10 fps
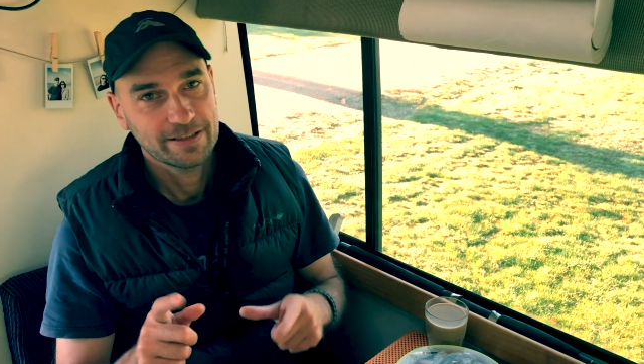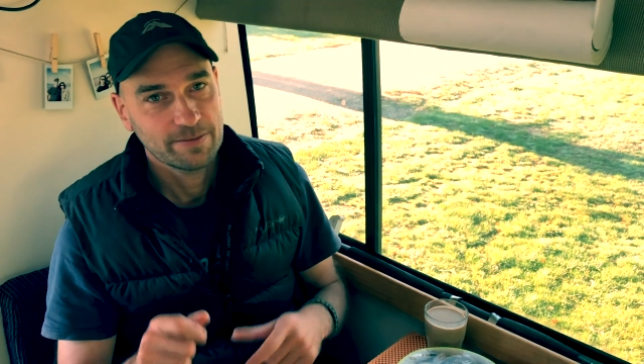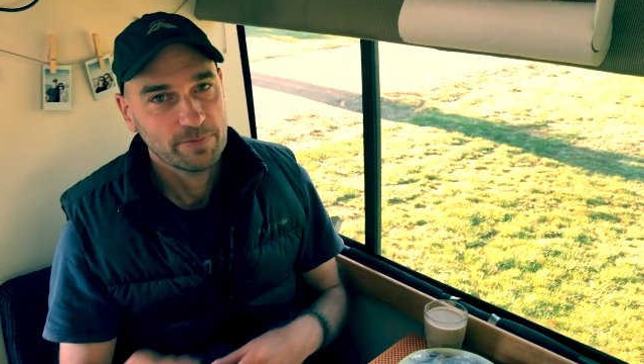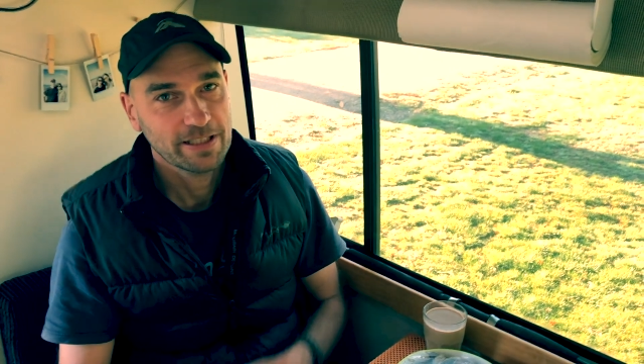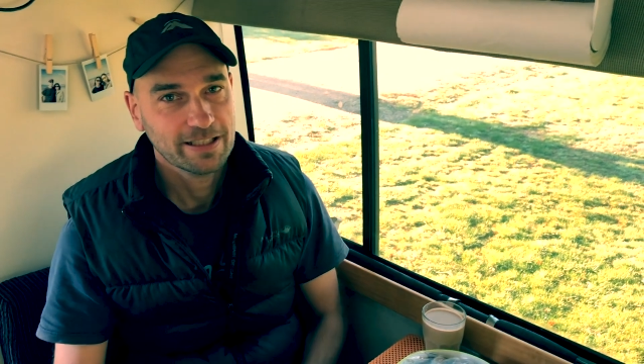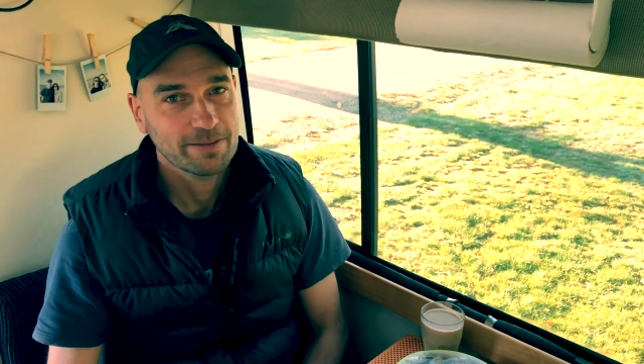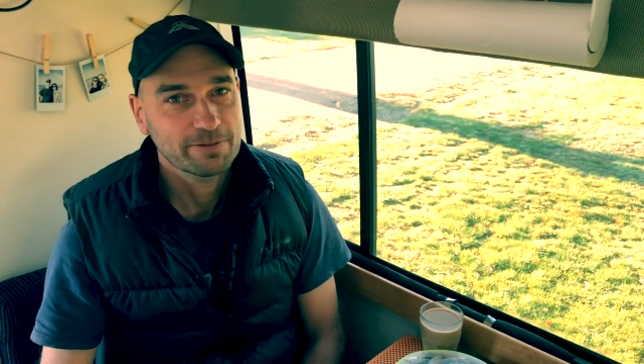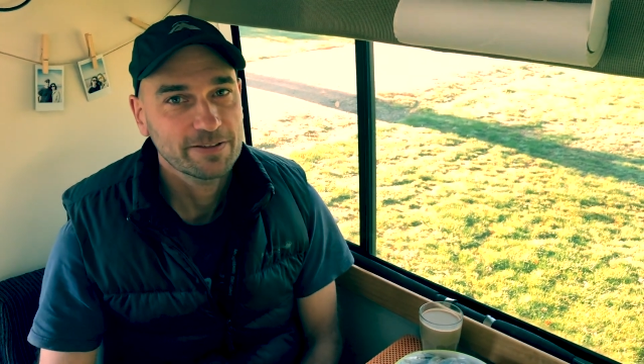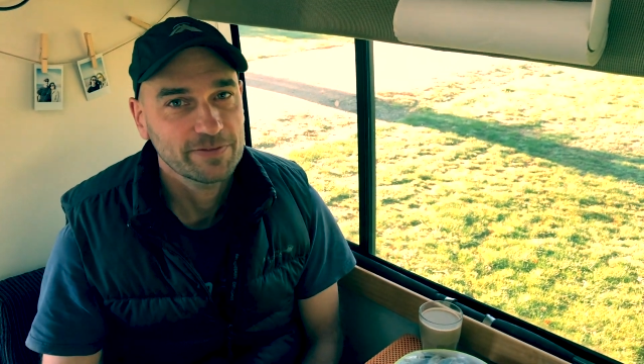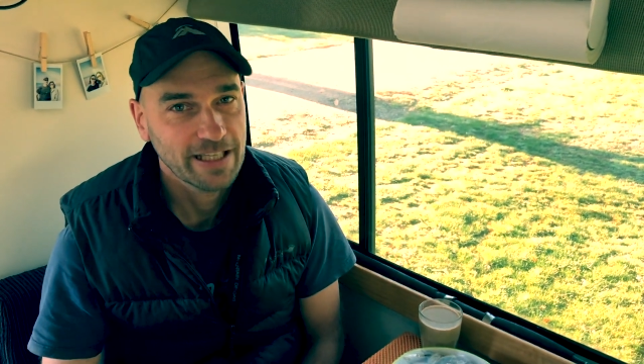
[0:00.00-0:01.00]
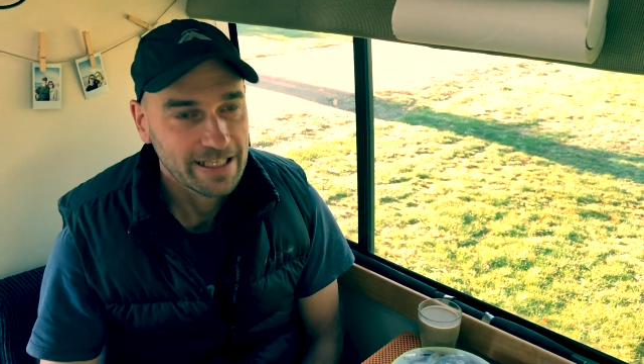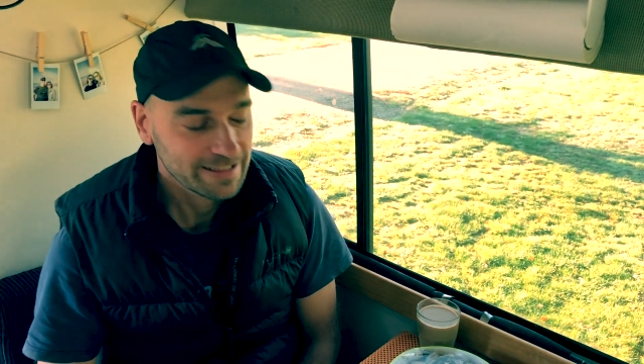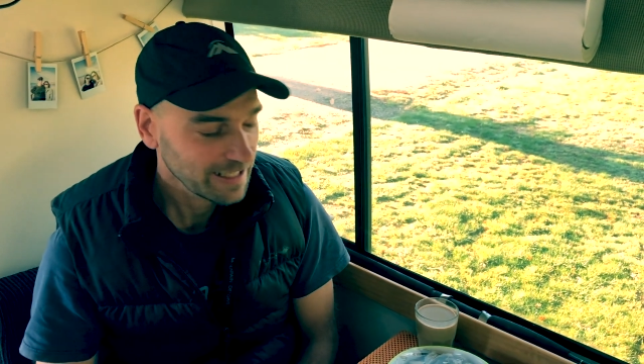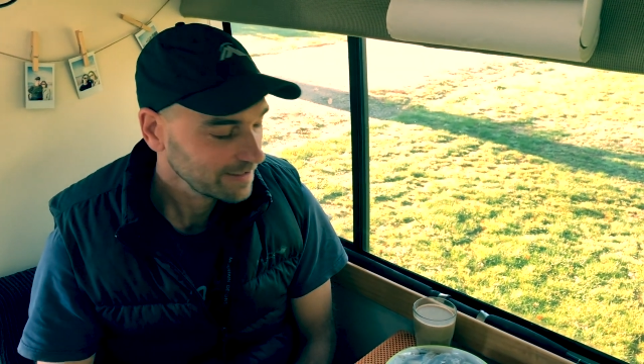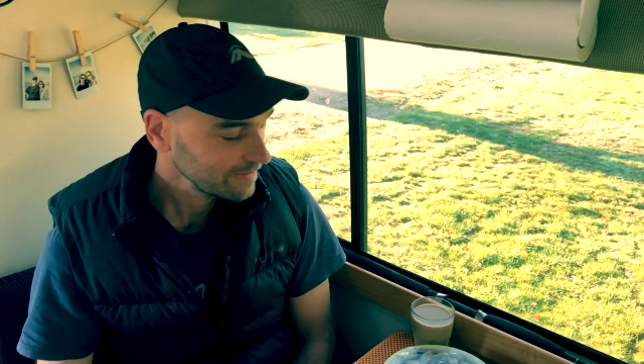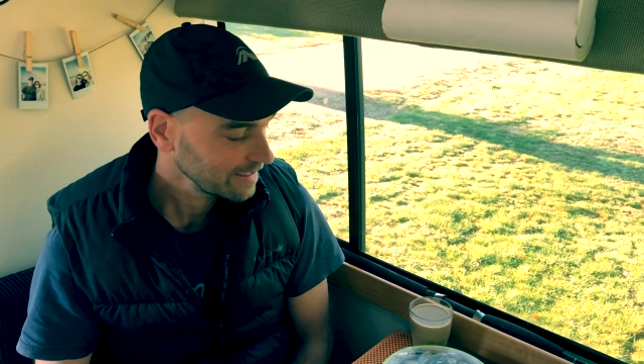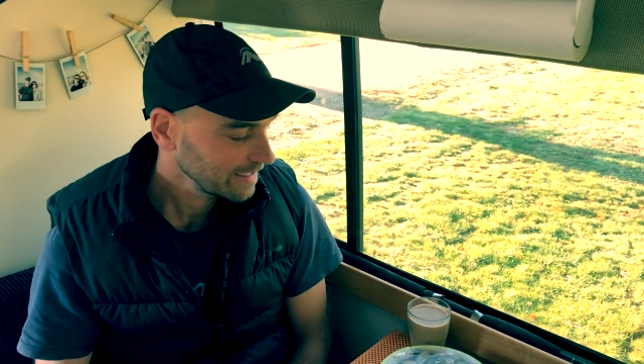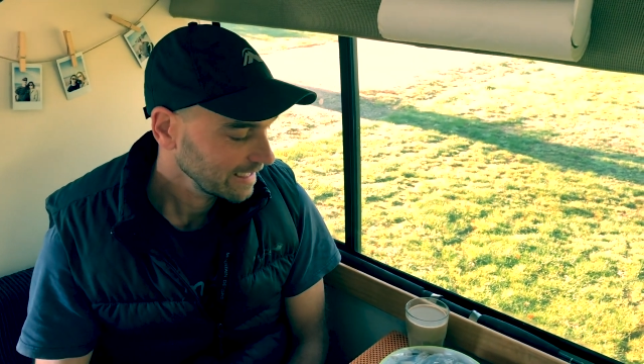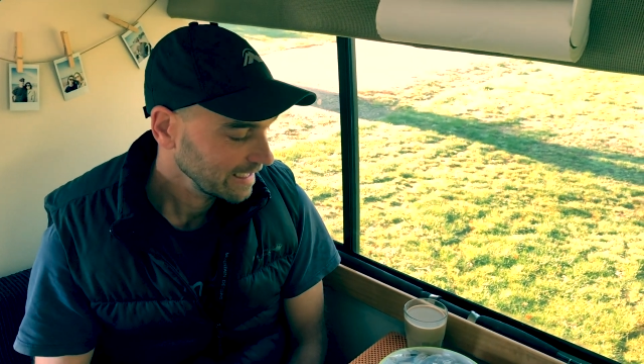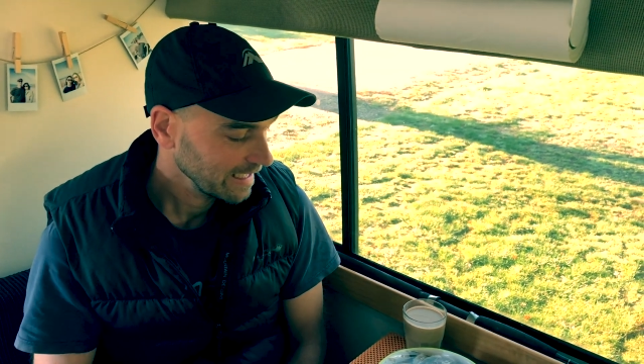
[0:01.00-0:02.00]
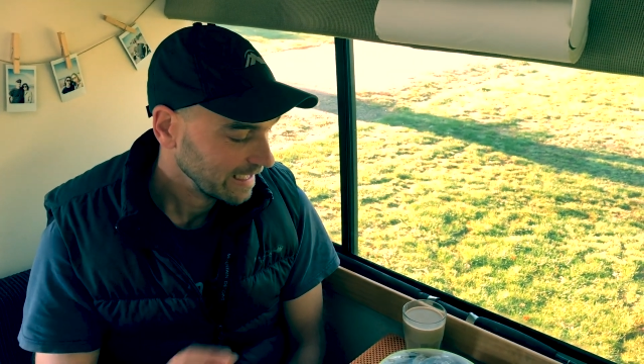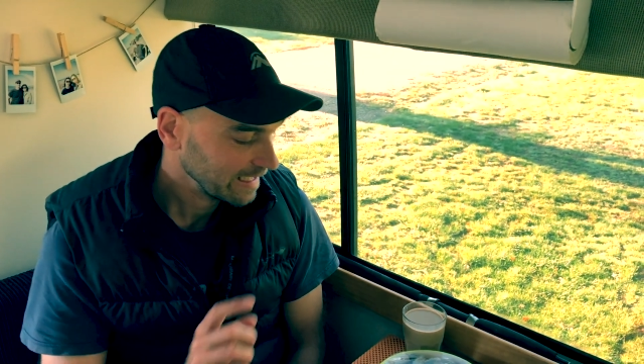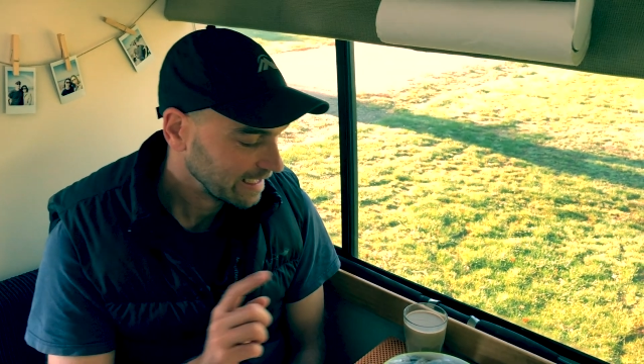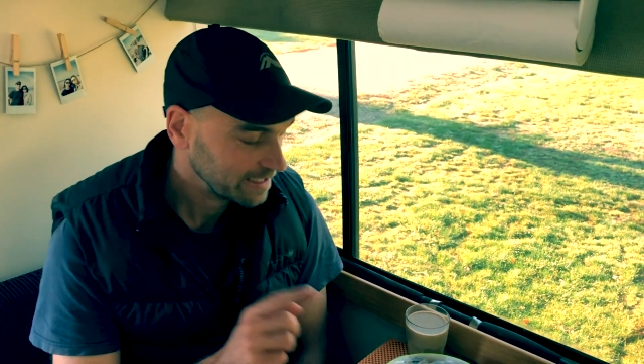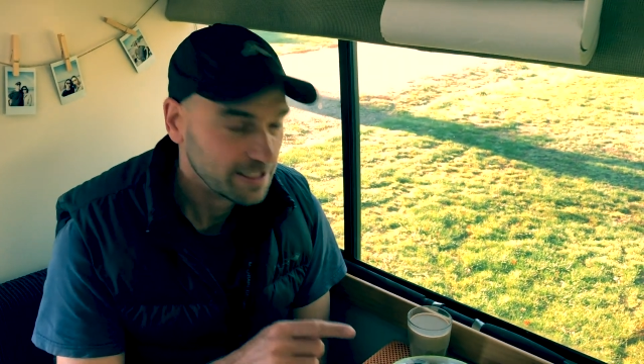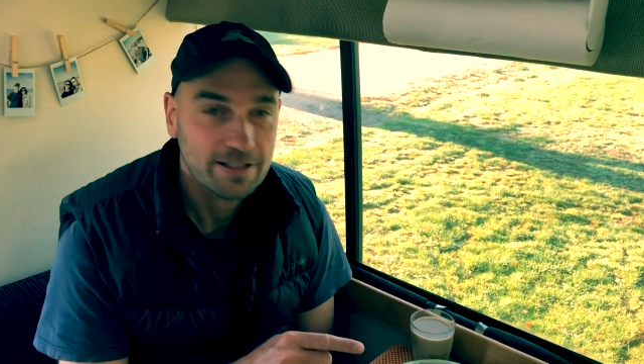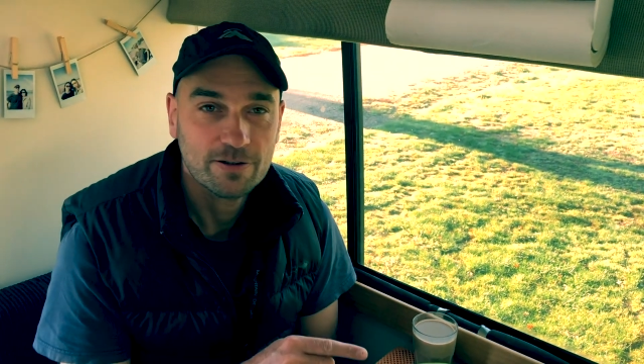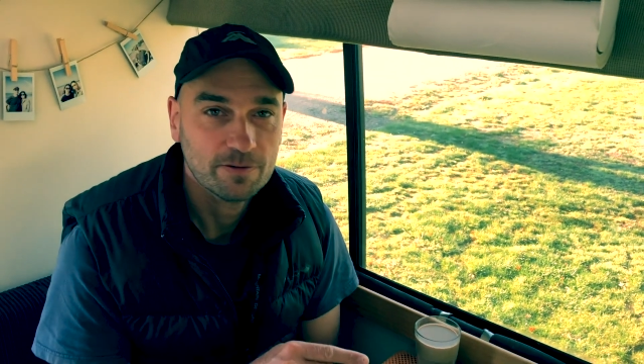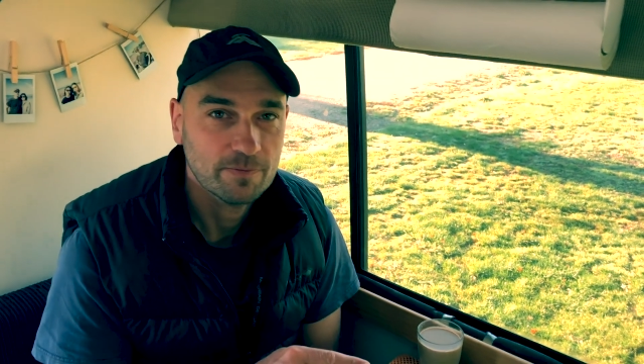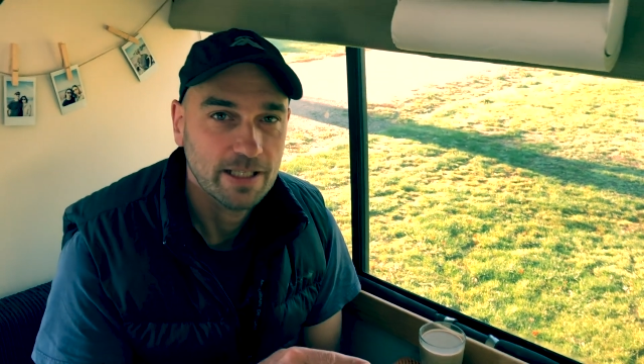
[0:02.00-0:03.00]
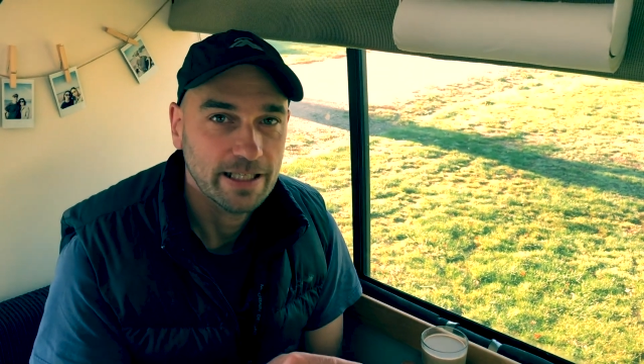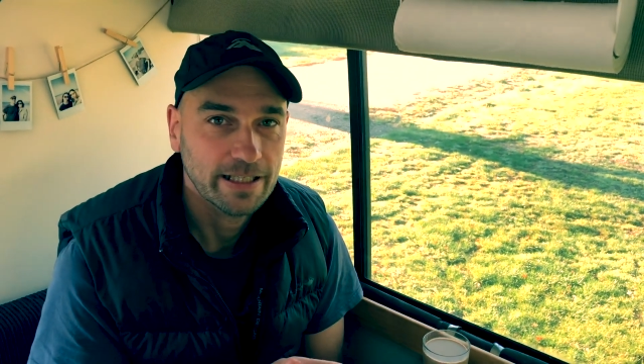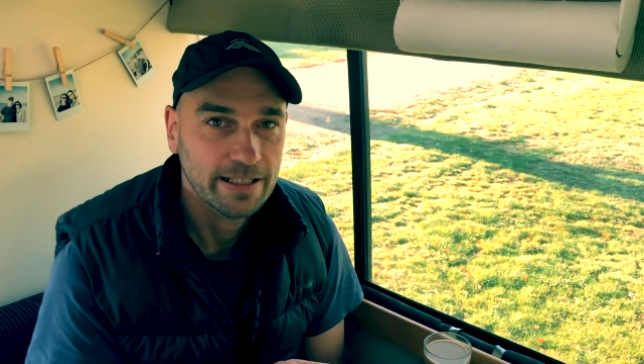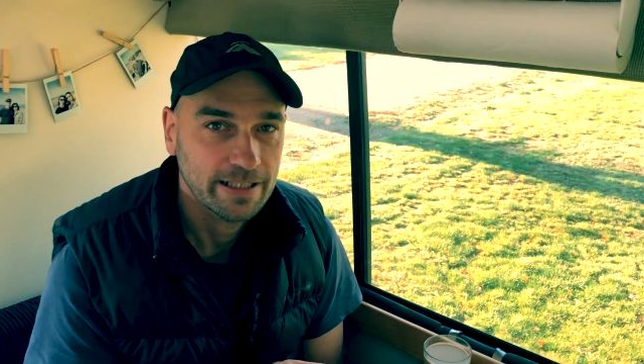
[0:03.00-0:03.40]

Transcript: it's been a couple of days now. And I just took my